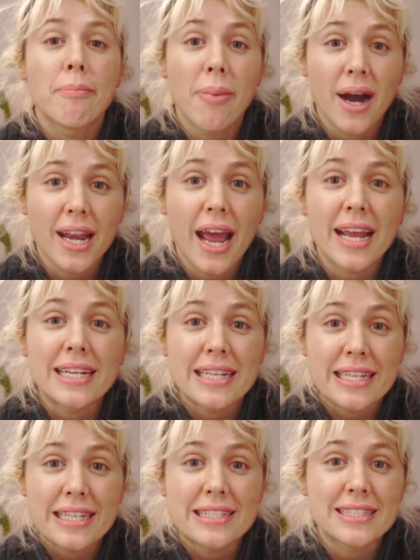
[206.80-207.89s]
But I
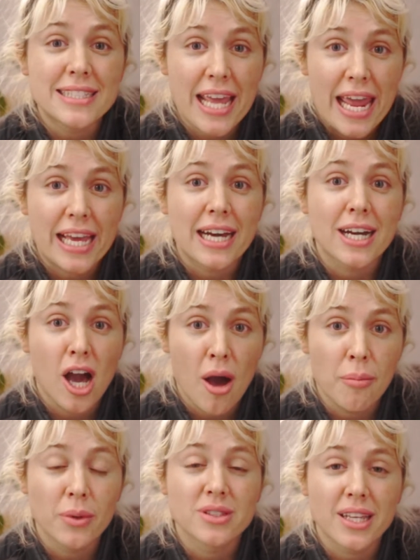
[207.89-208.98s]
need to take a
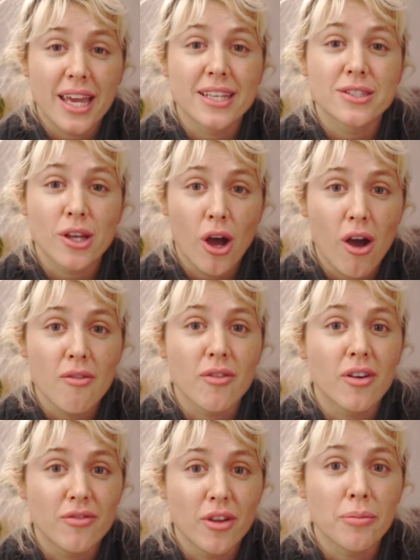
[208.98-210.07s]
couple days off
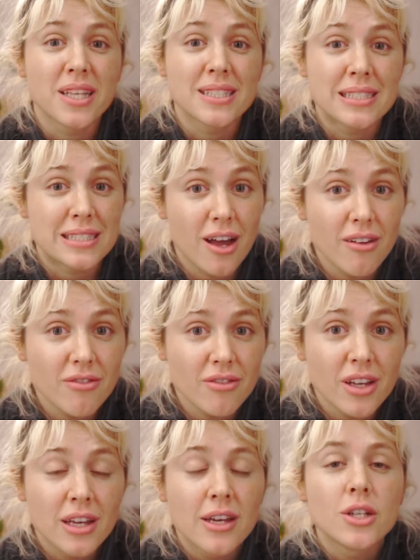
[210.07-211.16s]
of filming stuff
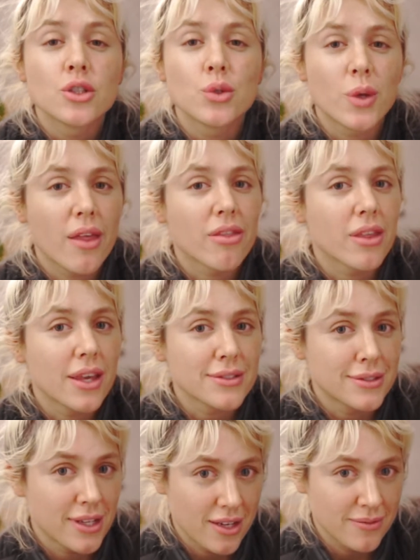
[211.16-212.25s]
to get things
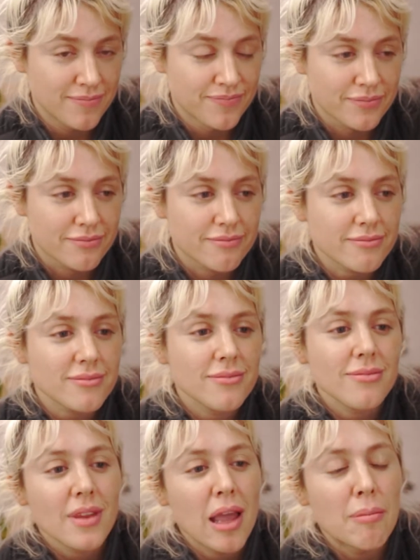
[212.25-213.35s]
done.
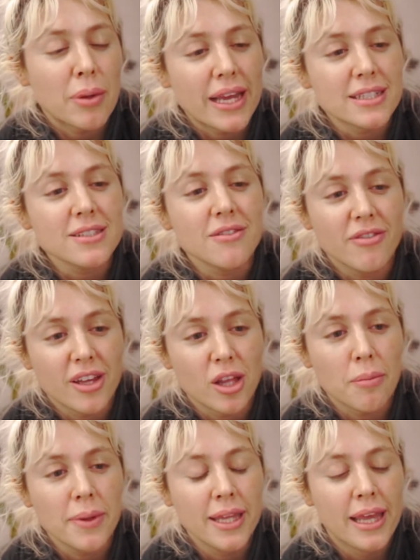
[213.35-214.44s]
I plan to
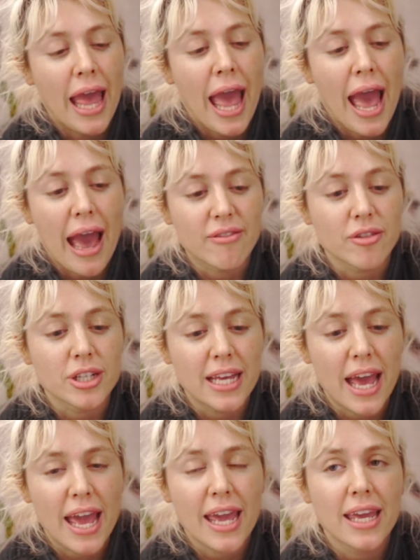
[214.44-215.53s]
film every
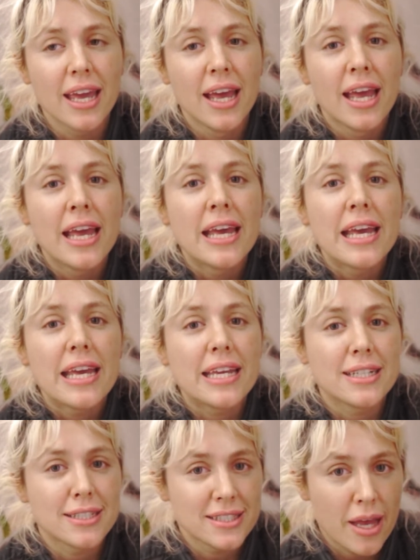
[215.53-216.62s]
day
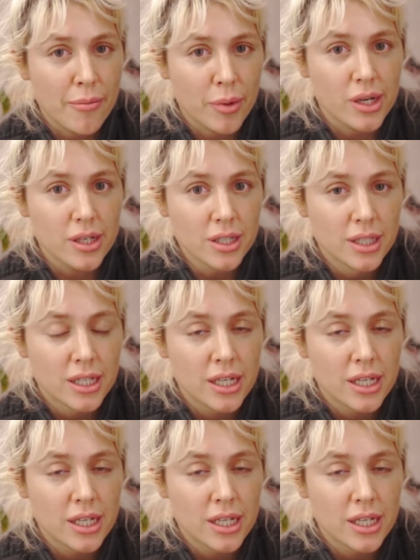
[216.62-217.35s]
in December